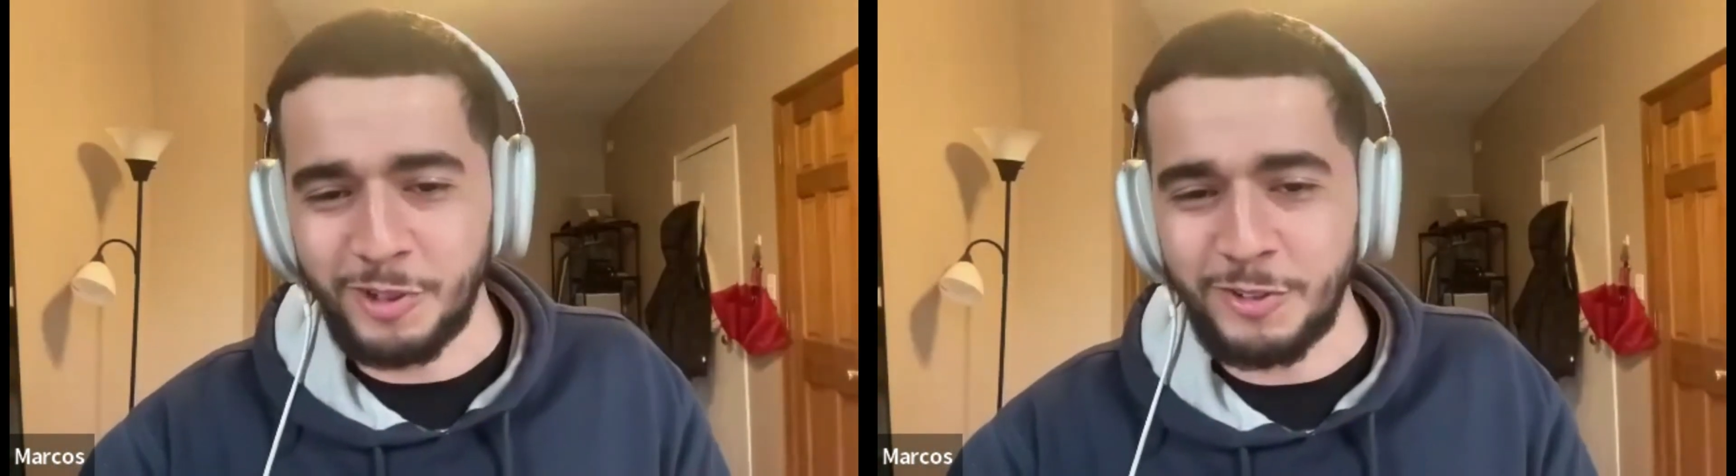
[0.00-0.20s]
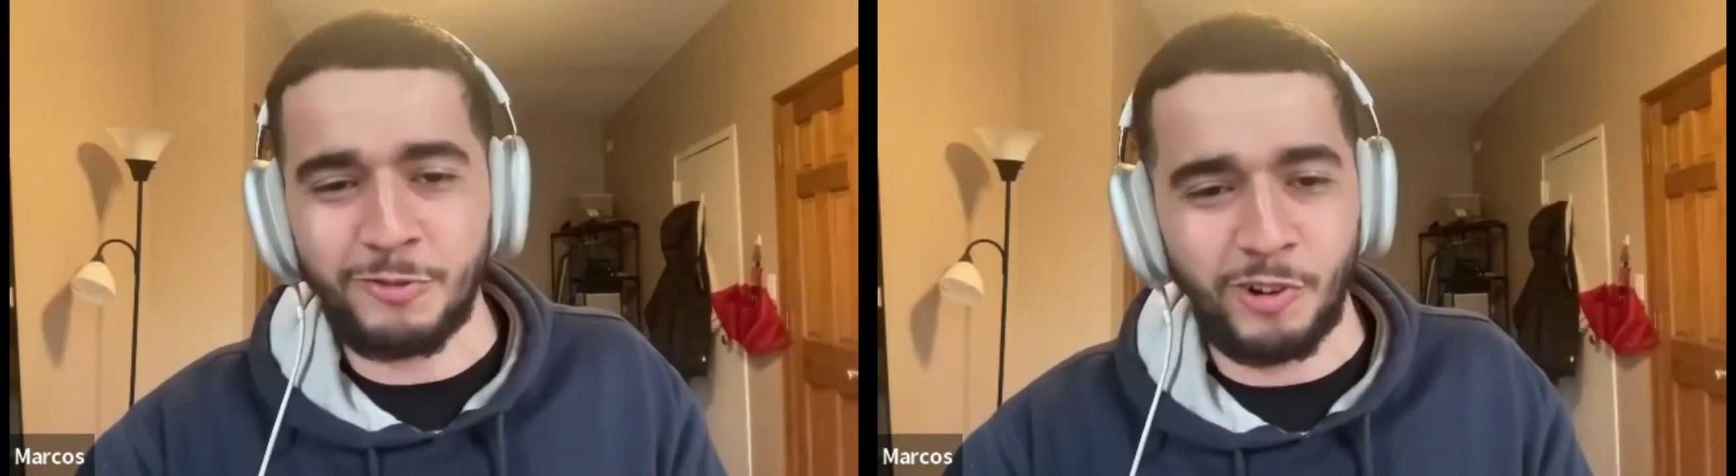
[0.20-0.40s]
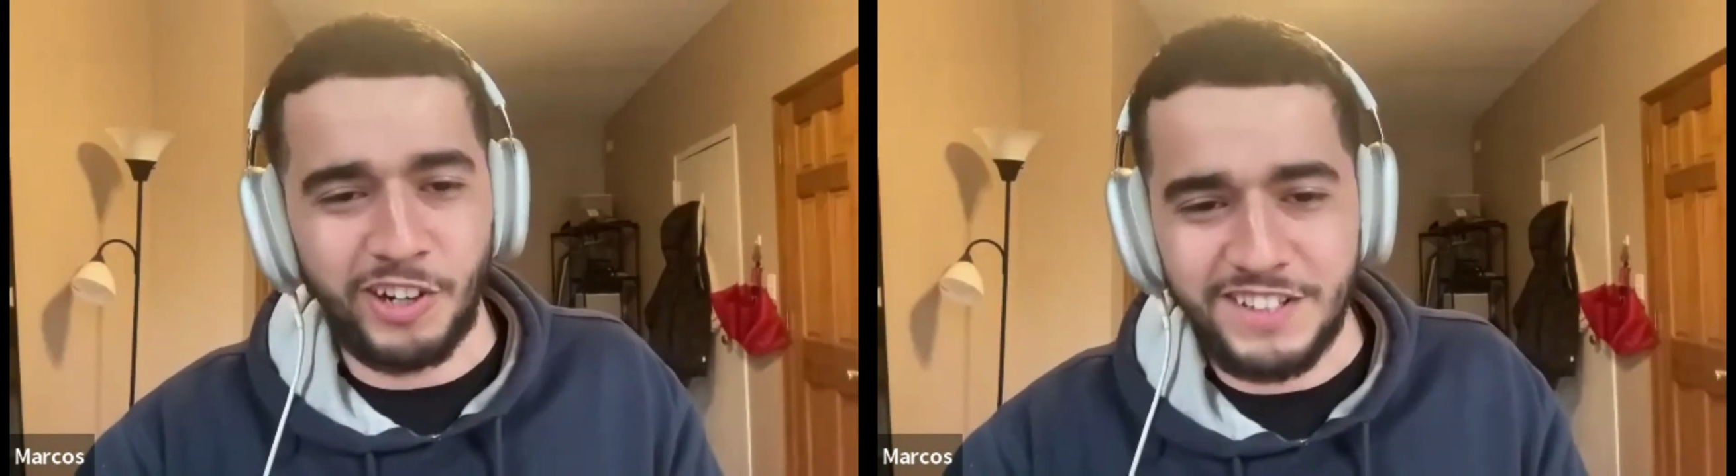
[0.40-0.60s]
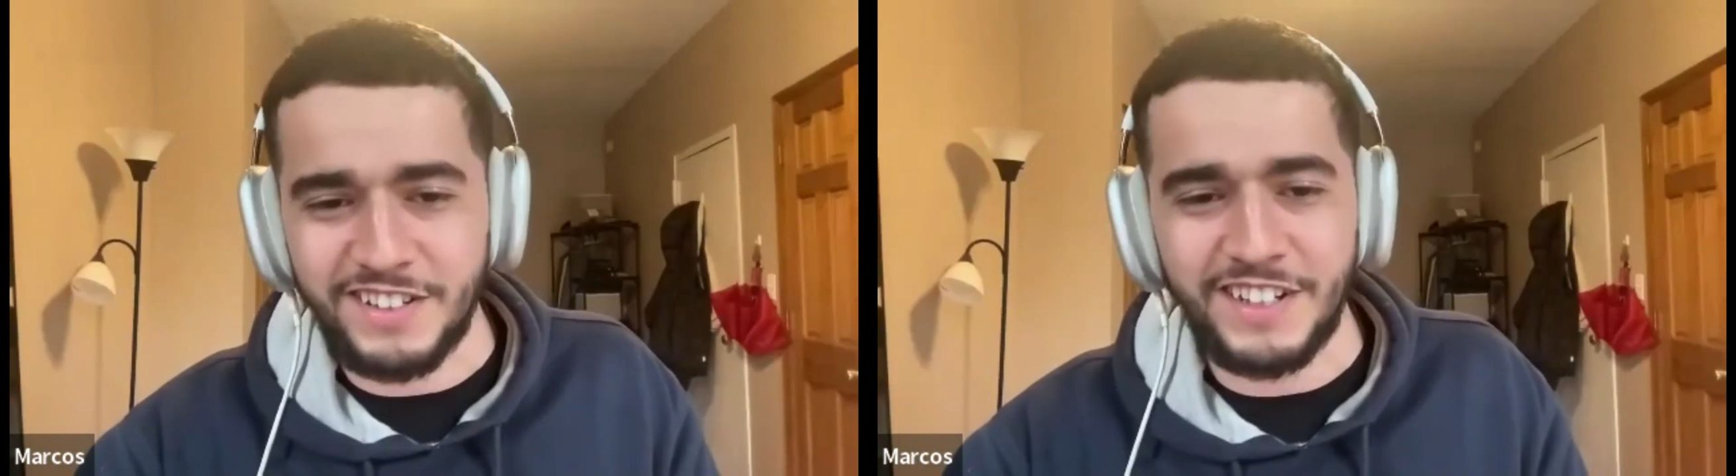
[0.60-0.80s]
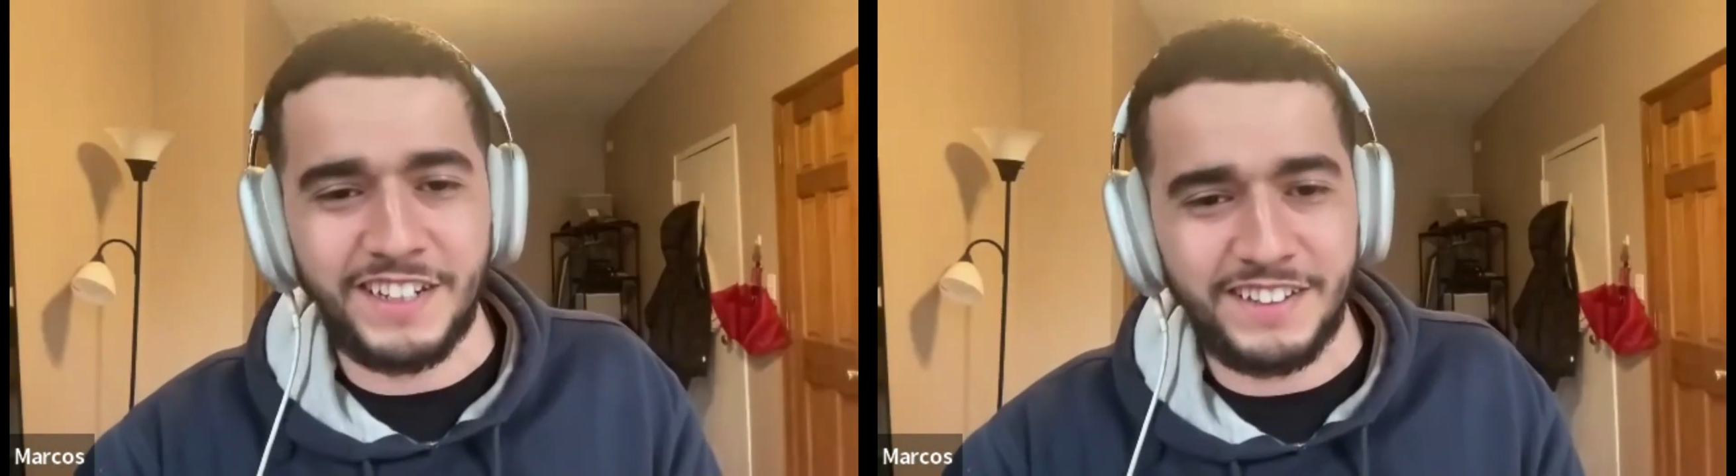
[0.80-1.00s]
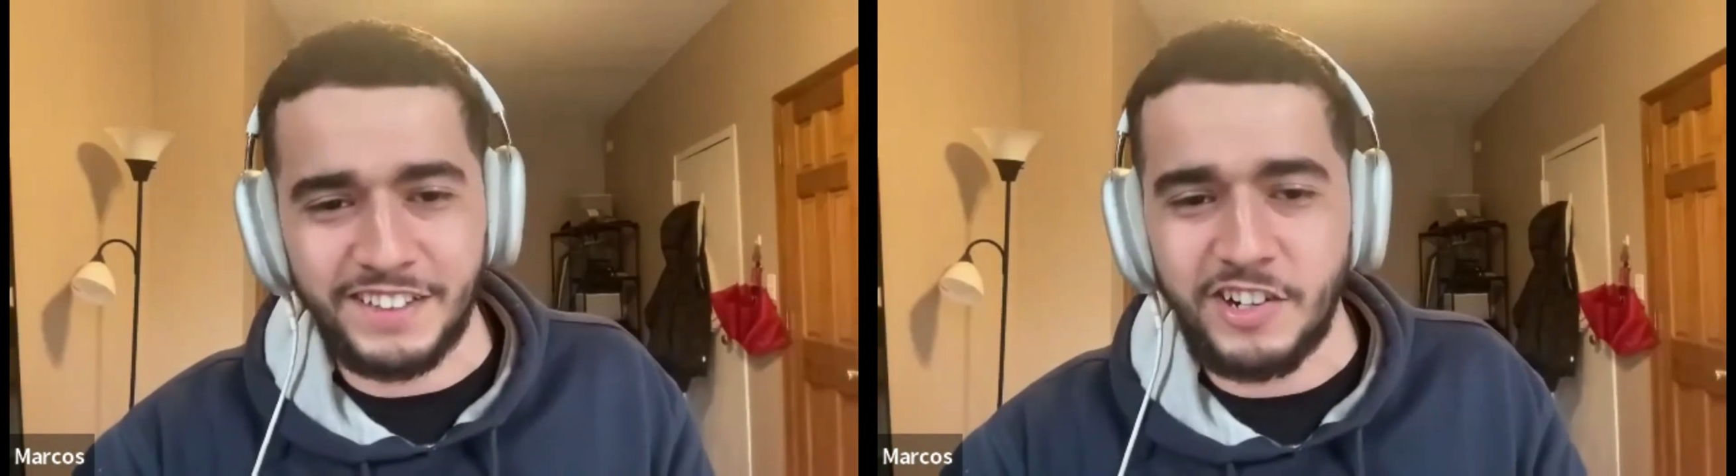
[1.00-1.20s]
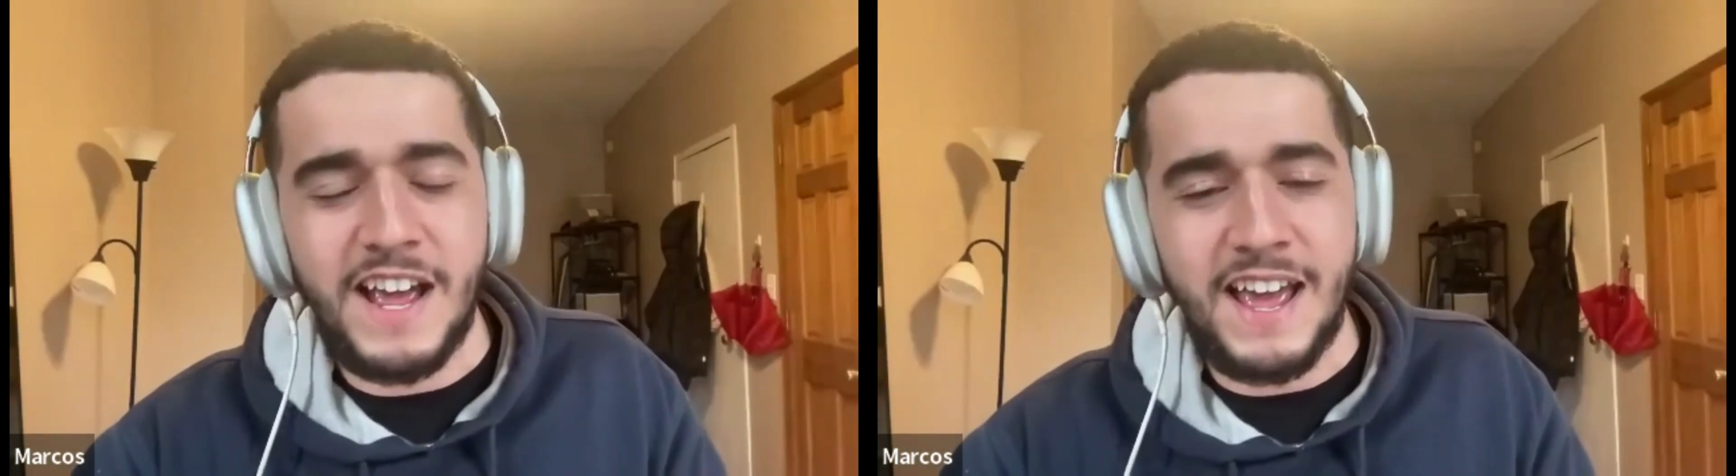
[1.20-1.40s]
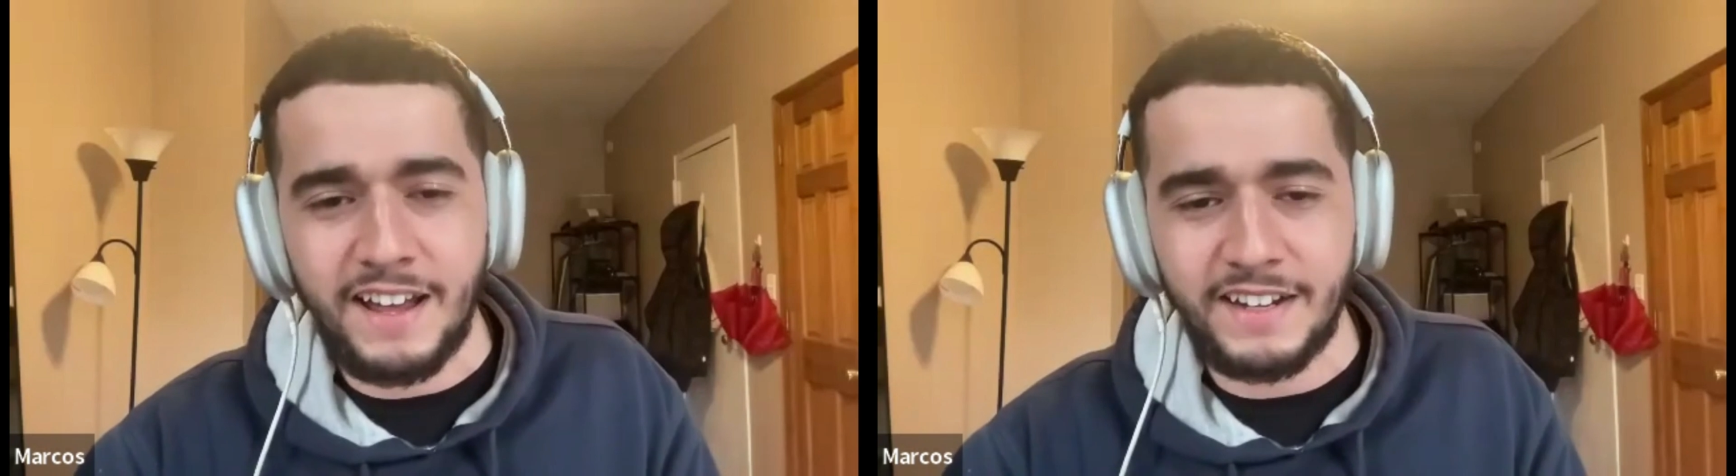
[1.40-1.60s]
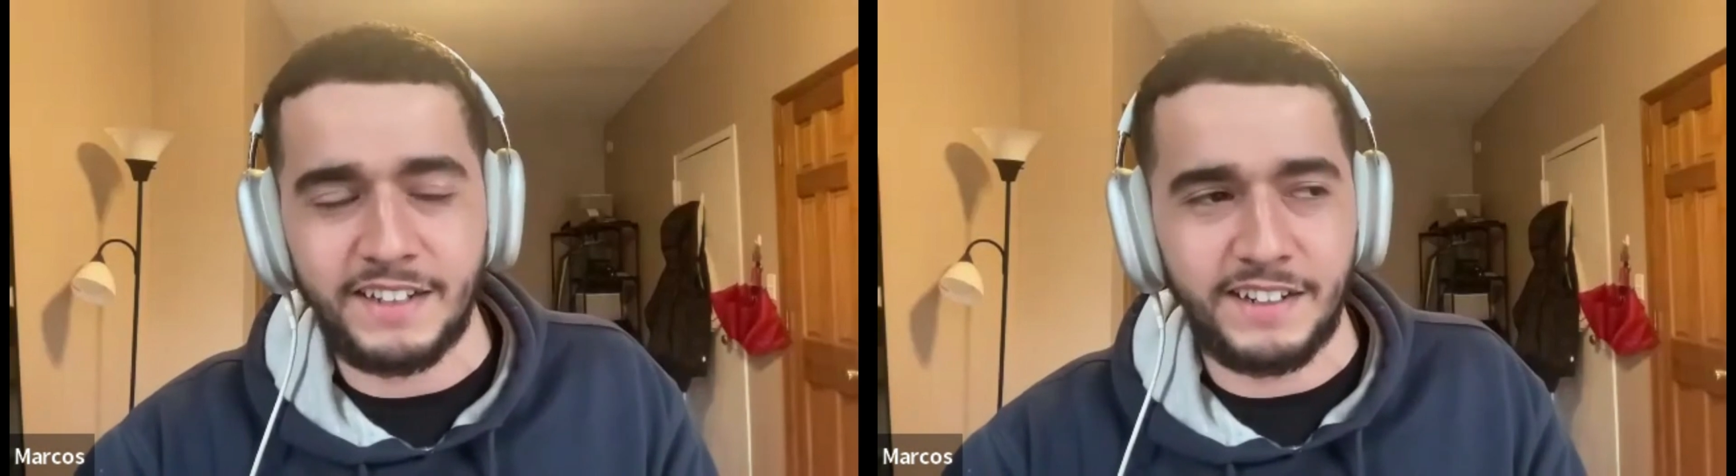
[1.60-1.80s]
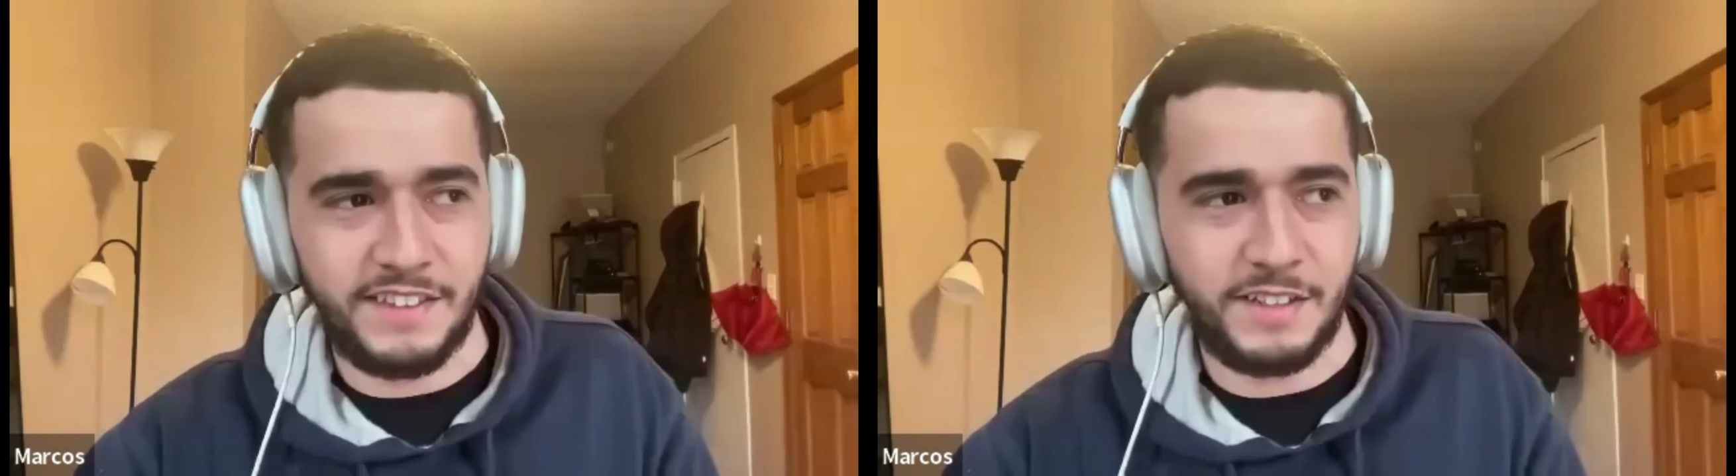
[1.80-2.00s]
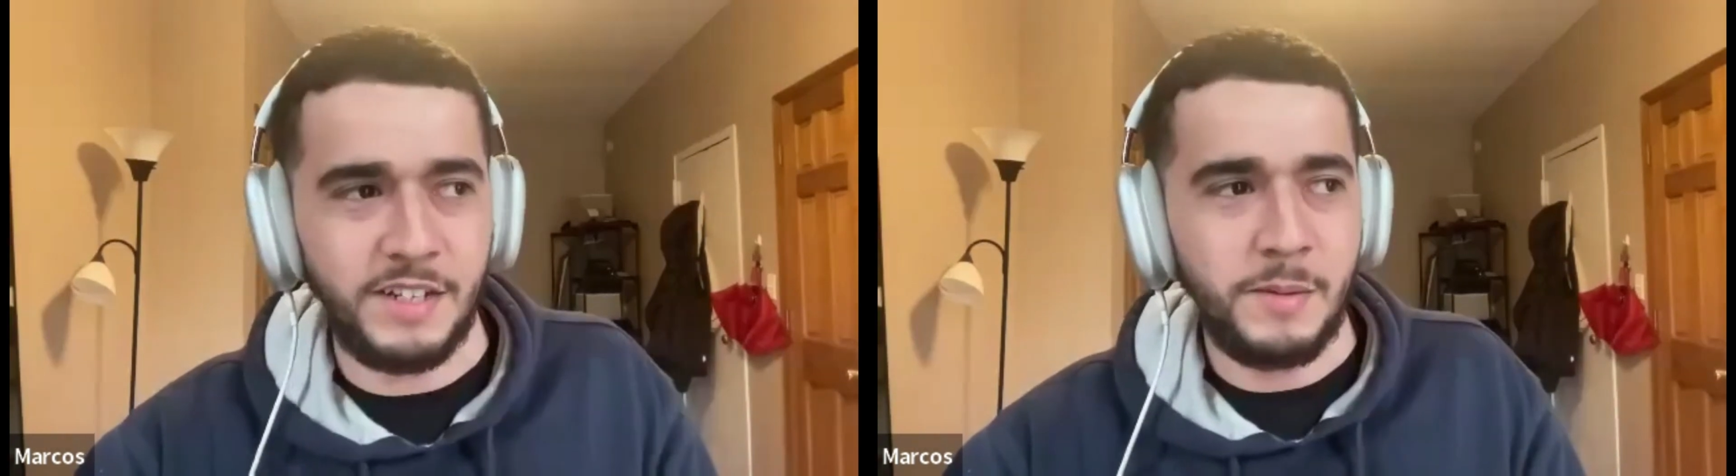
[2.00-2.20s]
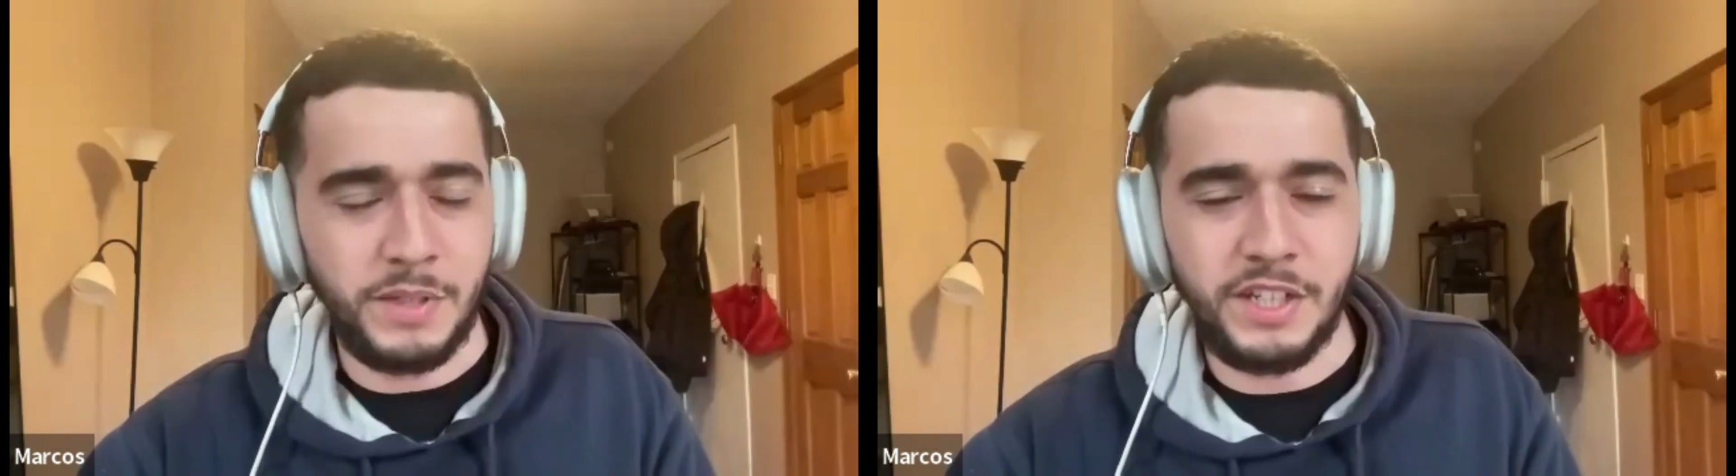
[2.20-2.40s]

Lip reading: rephrasing. Like, you're not adding anything.